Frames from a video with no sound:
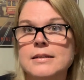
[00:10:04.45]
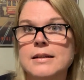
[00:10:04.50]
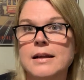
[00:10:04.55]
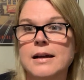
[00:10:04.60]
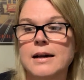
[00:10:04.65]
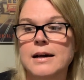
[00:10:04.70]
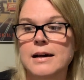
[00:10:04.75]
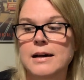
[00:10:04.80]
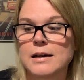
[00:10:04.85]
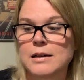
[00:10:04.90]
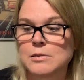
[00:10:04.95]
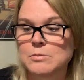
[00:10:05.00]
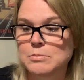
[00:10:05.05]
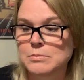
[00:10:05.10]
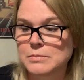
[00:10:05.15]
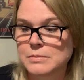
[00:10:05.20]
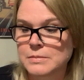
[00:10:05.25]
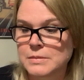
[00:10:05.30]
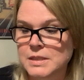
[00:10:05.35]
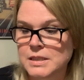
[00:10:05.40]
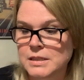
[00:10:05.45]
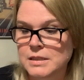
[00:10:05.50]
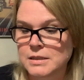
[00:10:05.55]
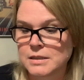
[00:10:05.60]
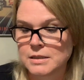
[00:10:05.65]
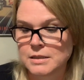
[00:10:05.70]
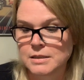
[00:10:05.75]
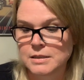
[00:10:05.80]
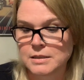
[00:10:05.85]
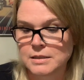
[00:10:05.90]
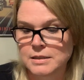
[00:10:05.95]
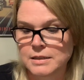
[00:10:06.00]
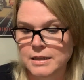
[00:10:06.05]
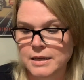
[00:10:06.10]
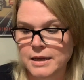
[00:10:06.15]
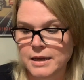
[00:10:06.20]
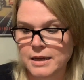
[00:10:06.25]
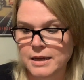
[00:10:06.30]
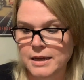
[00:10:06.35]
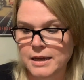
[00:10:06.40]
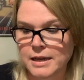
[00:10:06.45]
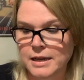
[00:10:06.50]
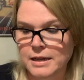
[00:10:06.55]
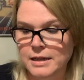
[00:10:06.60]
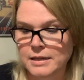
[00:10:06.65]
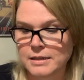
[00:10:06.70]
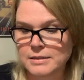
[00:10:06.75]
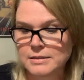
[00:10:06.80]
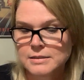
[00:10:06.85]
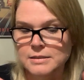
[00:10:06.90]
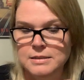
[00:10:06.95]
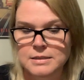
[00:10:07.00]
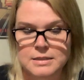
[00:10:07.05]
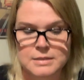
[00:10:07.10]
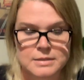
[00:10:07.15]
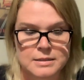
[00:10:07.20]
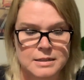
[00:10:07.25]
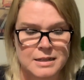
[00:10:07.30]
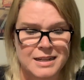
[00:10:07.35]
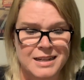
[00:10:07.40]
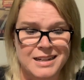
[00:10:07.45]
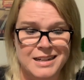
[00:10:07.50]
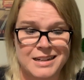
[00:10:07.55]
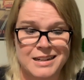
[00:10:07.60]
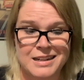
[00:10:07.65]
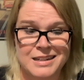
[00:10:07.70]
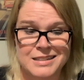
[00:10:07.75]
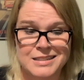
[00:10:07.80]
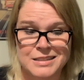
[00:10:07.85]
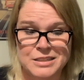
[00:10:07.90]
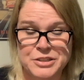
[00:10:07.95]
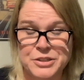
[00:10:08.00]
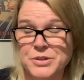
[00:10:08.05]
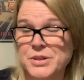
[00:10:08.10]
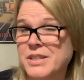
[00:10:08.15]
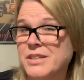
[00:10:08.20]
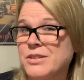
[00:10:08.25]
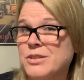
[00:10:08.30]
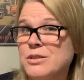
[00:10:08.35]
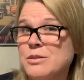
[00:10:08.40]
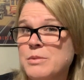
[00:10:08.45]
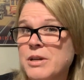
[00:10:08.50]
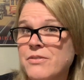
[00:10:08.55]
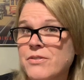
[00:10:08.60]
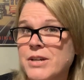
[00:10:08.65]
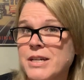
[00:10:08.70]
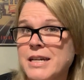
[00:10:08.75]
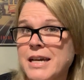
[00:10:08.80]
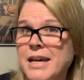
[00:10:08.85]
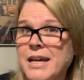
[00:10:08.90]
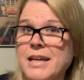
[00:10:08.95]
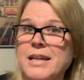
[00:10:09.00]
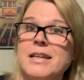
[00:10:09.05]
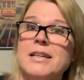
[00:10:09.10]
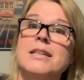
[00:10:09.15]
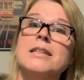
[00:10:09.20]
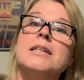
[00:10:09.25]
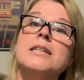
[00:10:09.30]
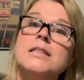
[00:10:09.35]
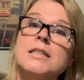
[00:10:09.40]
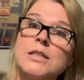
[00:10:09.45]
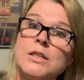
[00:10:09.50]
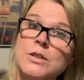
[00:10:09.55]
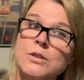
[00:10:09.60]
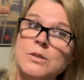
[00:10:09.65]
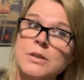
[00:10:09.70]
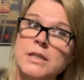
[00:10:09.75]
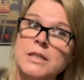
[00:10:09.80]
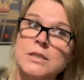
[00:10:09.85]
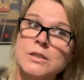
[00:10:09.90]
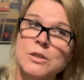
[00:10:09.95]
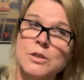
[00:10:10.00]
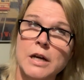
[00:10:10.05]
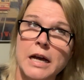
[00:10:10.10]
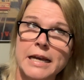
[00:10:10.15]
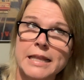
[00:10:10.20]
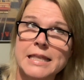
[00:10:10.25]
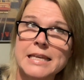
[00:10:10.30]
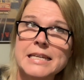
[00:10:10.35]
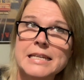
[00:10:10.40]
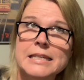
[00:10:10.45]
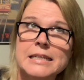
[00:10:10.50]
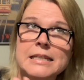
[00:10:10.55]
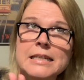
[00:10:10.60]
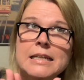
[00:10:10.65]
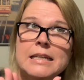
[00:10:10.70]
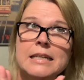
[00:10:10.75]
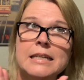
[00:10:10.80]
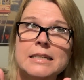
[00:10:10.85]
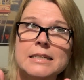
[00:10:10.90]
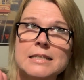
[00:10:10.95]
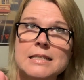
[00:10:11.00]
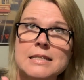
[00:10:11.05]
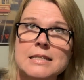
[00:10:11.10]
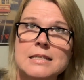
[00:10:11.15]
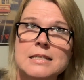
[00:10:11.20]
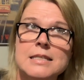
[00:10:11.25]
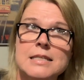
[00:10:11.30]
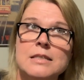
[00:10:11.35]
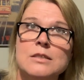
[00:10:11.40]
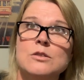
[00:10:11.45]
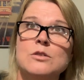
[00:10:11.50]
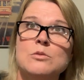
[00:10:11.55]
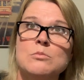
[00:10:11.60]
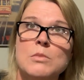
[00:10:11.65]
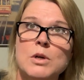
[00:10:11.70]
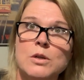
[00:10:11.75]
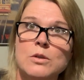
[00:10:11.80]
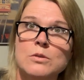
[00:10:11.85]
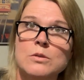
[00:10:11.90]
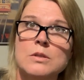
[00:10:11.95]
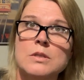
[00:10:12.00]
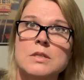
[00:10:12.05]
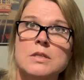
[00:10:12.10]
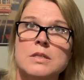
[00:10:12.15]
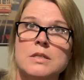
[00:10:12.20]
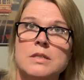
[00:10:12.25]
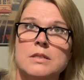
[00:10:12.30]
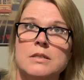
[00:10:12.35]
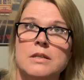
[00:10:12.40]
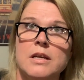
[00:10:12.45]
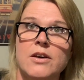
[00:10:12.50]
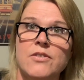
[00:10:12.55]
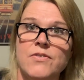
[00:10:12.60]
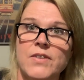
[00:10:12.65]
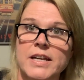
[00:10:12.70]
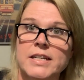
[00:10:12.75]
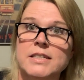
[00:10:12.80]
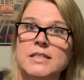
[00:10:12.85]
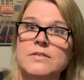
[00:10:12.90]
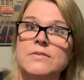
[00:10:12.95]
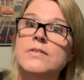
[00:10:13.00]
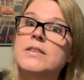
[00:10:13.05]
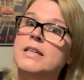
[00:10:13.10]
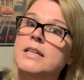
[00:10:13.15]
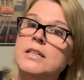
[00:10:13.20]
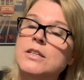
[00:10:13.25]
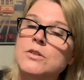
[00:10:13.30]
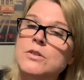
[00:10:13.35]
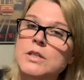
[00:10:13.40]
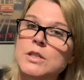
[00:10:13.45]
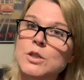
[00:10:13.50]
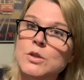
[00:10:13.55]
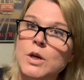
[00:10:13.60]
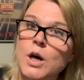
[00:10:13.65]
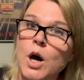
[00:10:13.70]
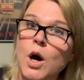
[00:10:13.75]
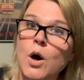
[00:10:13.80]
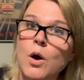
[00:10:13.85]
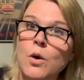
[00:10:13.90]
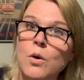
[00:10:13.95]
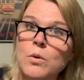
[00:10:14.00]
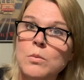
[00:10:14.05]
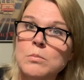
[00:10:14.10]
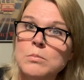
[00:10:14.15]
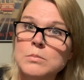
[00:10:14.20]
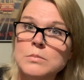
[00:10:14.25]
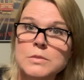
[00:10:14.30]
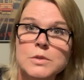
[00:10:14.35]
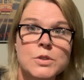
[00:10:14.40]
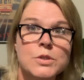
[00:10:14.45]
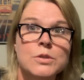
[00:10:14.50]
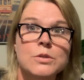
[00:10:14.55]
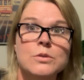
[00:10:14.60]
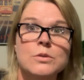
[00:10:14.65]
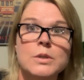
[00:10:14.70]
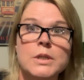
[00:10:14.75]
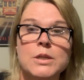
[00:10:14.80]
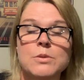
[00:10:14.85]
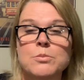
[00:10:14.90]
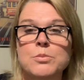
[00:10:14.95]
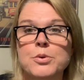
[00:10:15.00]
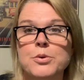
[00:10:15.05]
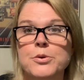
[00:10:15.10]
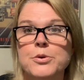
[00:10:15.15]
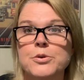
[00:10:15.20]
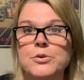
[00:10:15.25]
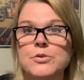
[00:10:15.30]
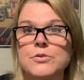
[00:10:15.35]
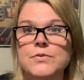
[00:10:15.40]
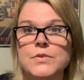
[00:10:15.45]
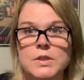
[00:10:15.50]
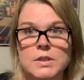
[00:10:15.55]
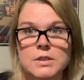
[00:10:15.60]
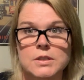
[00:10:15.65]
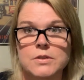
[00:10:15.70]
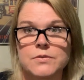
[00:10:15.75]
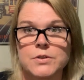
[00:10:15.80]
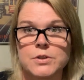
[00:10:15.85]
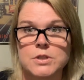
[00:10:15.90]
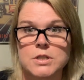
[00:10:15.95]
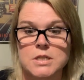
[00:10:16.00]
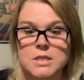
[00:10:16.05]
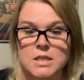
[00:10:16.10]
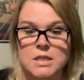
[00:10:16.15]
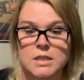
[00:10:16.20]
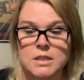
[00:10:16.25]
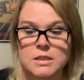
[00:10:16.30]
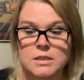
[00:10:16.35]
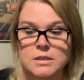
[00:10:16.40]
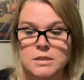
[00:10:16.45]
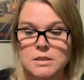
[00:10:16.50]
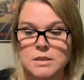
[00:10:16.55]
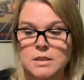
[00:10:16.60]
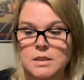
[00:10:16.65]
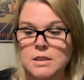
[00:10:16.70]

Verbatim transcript: Um, and you can do them every day. You can do, I think it's the single most effective thing you can do at home to improve the look of your skin.